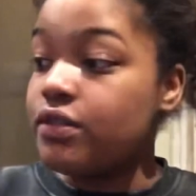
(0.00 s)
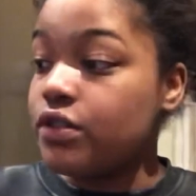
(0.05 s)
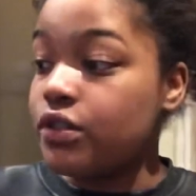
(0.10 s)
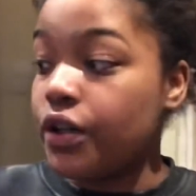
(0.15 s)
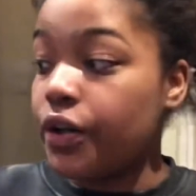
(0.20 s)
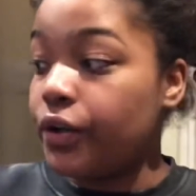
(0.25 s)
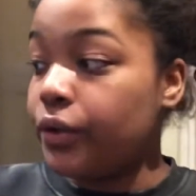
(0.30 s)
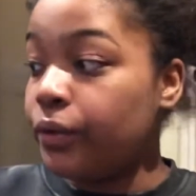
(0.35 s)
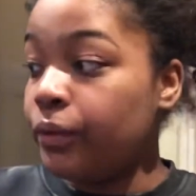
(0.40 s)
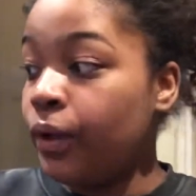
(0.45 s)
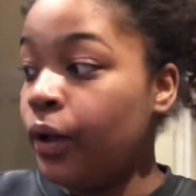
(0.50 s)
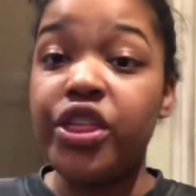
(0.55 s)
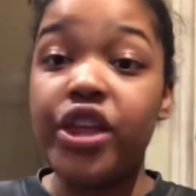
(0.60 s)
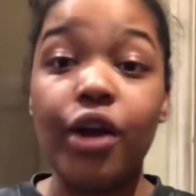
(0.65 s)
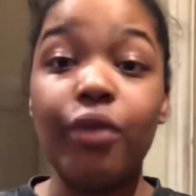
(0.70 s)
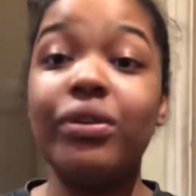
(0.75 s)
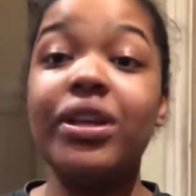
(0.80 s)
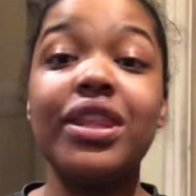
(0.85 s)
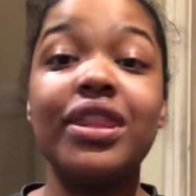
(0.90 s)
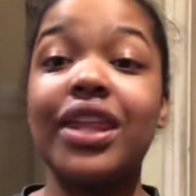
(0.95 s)
so the
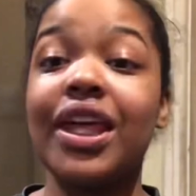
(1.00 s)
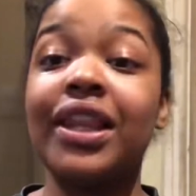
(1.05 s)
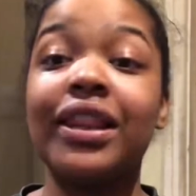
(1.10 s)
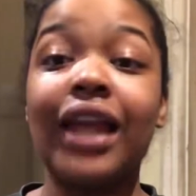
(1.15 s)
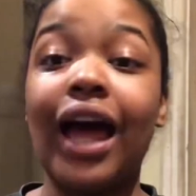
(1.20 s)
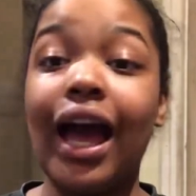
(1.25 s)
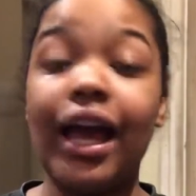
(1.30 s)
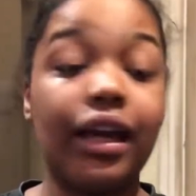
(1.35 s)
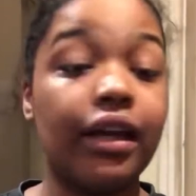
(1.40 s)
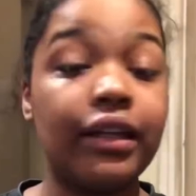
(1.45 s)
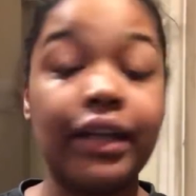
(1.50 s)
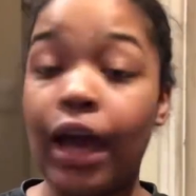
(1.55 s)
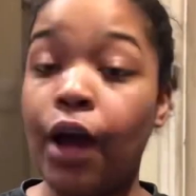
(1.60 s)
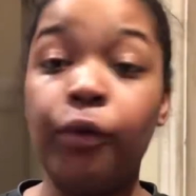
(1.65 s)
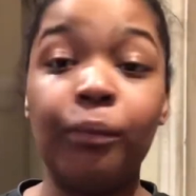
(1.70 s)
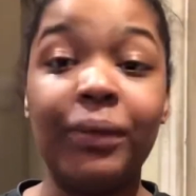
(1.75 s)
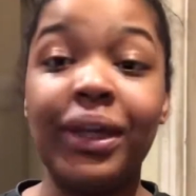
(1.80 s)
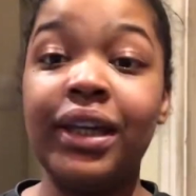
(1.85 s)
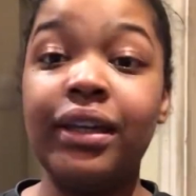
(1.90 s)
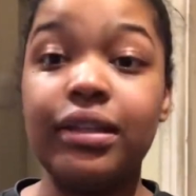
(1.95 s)
only thing that can
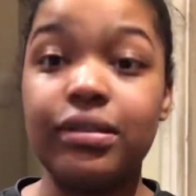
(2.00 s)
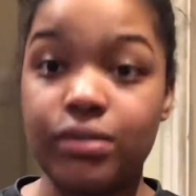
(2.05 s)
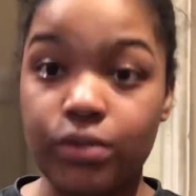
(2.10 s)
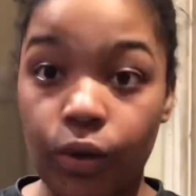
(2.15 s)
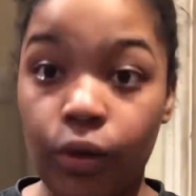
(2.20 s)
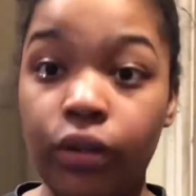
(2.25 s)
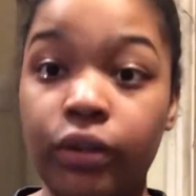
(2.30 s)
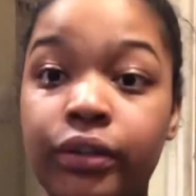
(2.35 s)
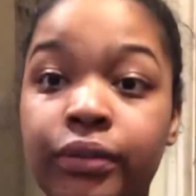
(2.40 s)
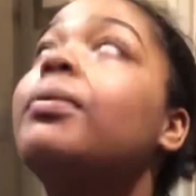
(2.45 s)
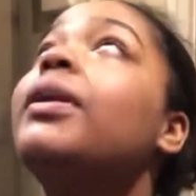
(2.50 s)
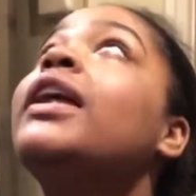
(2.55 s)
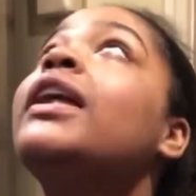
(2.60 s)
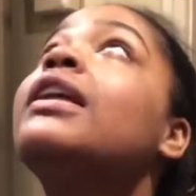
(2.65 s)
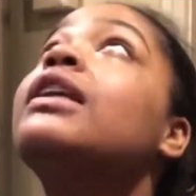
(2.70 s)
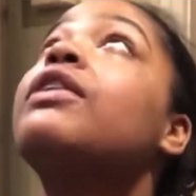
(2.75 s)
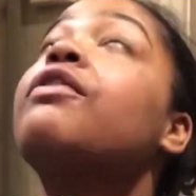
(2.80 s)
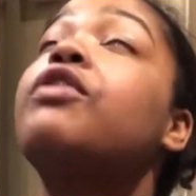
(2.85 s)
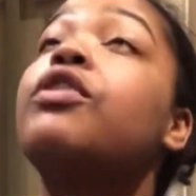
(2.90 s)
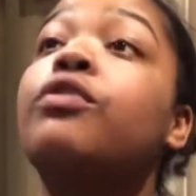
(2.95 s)
help me is God.
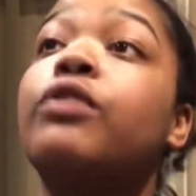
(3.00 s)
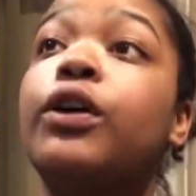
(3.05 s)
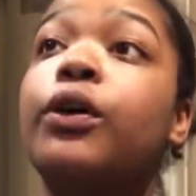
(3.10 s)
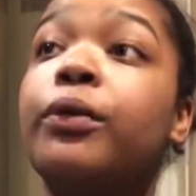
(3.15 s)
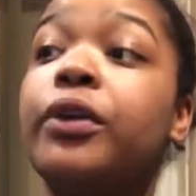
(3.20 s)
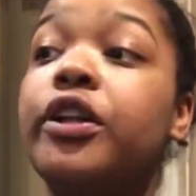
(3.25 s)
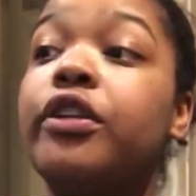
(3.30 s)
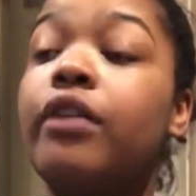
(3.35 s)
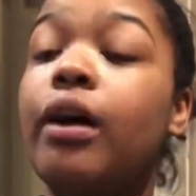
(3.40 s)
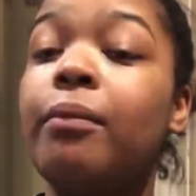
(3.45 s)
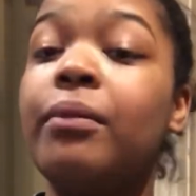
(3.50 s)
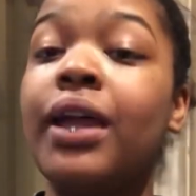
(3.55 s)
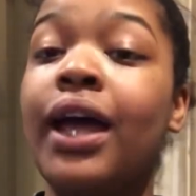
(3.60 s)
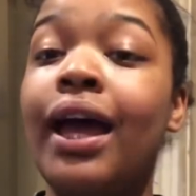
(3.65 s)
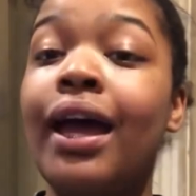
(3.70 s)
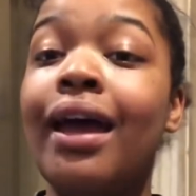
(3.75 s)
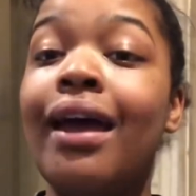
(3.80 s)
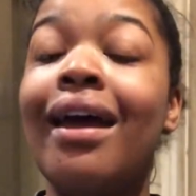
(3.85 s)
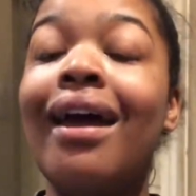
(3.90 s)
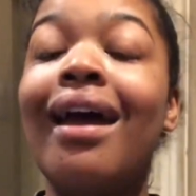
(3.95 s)
Please, if you're real and you're up there,